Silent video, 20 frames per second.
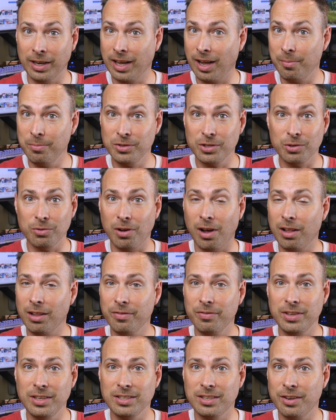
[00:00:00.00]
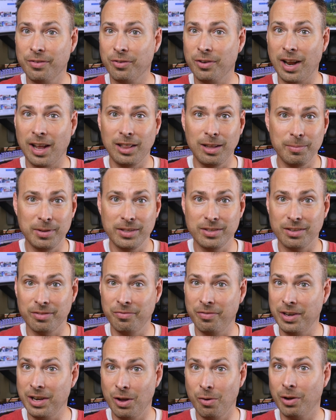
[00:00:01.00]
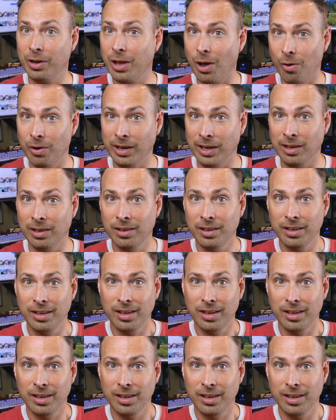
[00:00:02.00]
it comes to all of these different elements of video encoding.